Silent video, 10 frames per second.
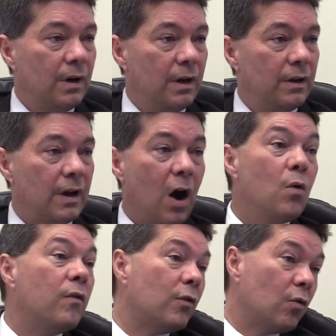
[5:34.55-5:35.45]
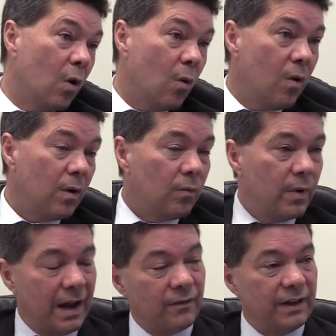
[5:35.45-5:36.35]
And overall,
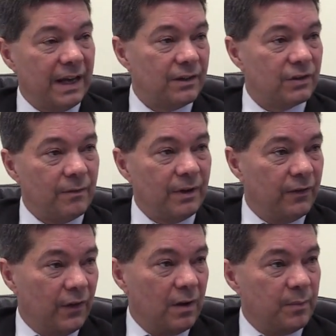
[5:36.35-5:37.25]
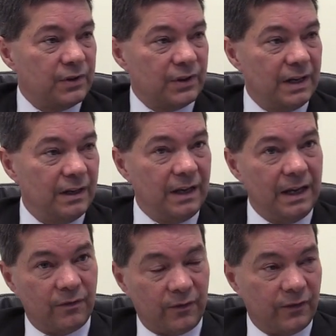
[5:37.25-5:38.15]
we have to get 75%
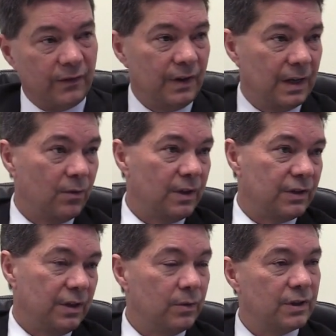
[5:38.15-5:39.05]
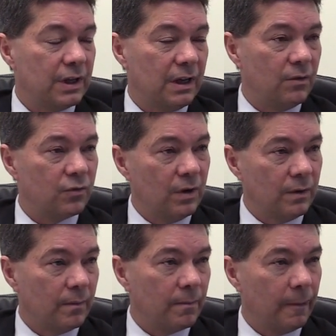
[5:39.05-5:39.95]
if, you know, this deal is going to go through.